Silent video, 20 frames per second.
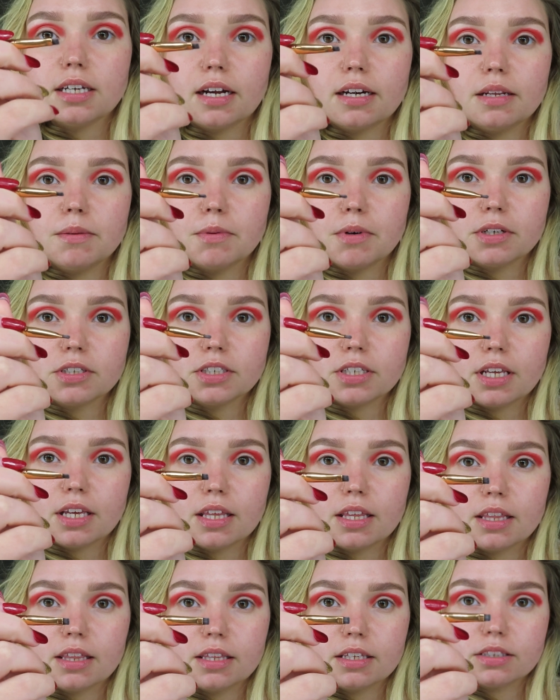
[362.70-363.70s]
tiny brush
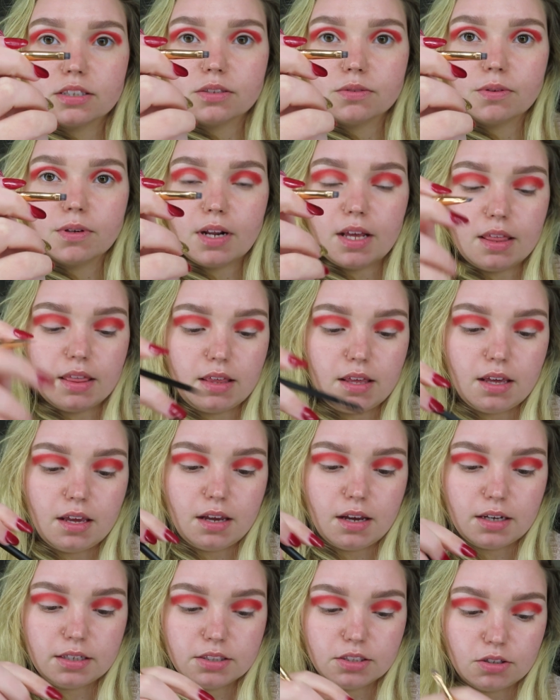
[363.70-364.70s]
like this one. I
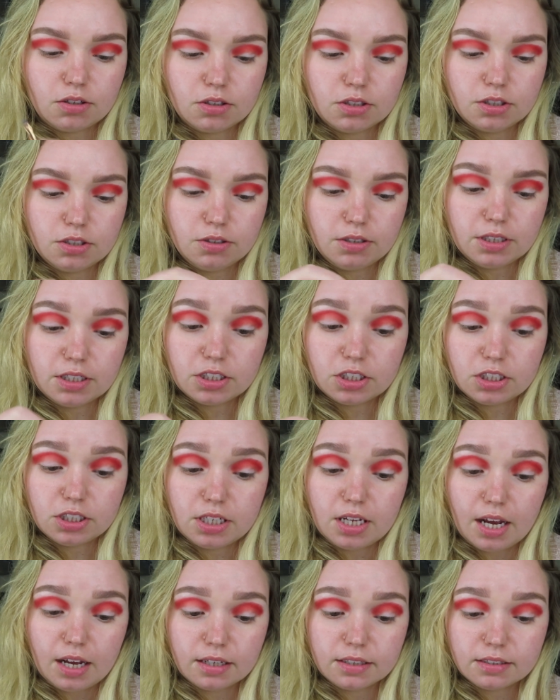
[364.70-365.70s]
think I saw her doing it.
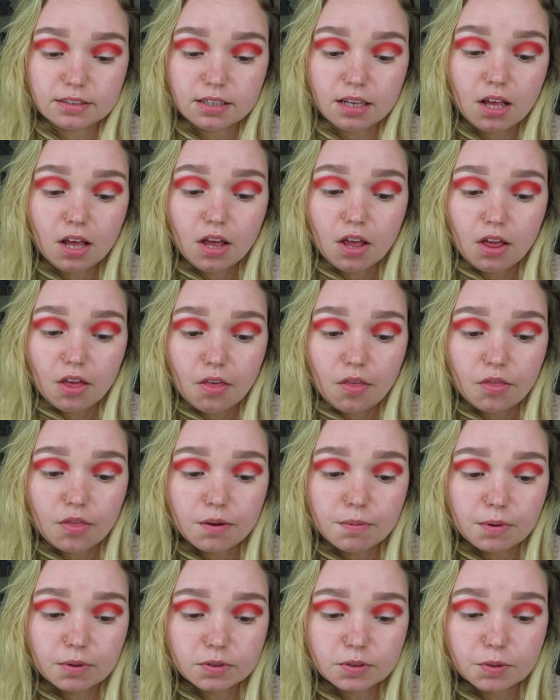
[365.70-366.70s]
She has
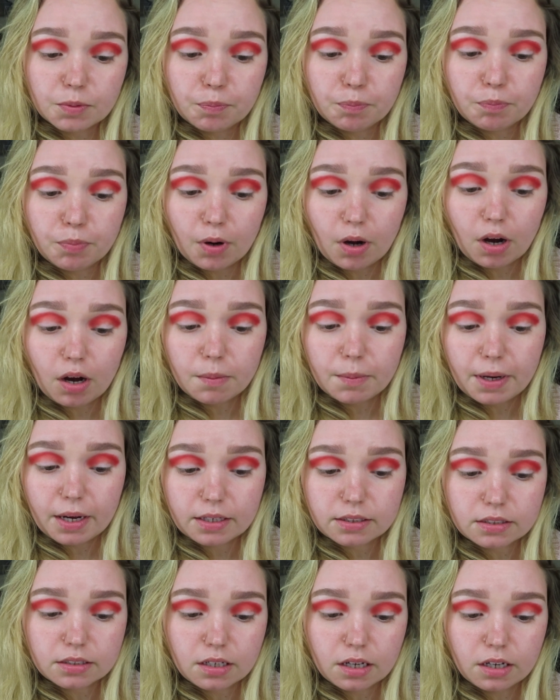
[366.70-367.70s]
the most bomb
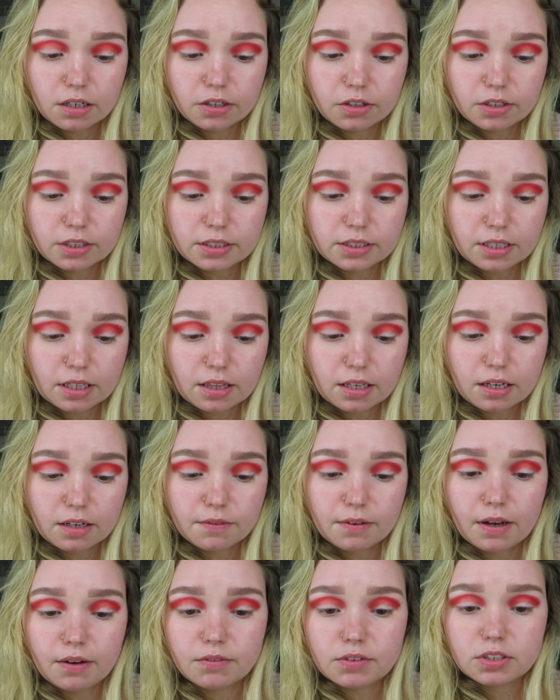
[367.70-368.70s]
ass cut crease I think
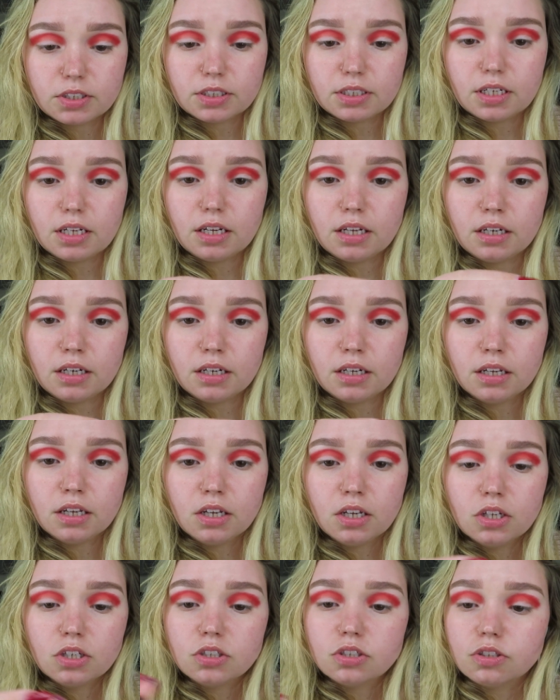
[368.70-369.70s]
I've ever seen.
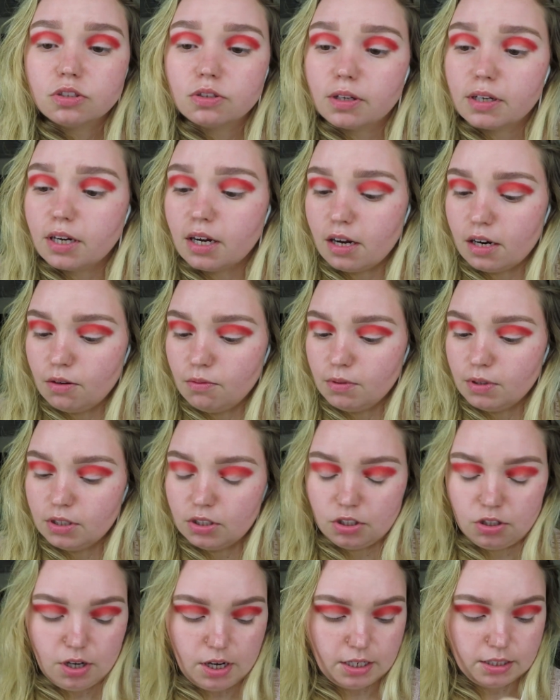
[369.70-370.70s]
So I kind of want
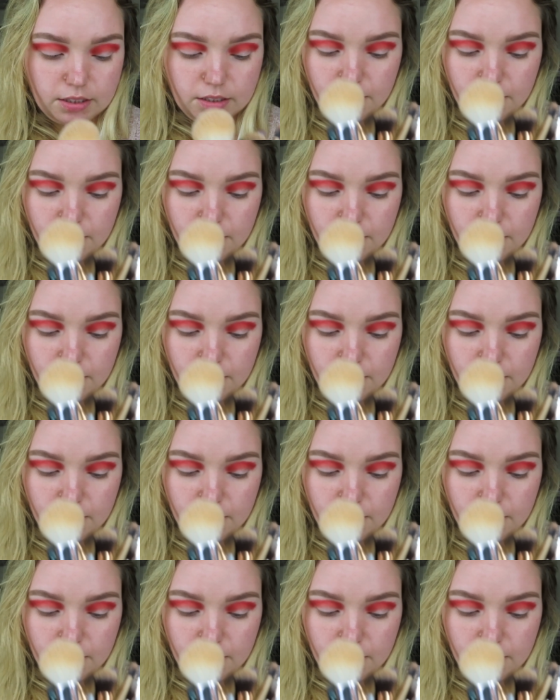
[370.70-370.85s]
to try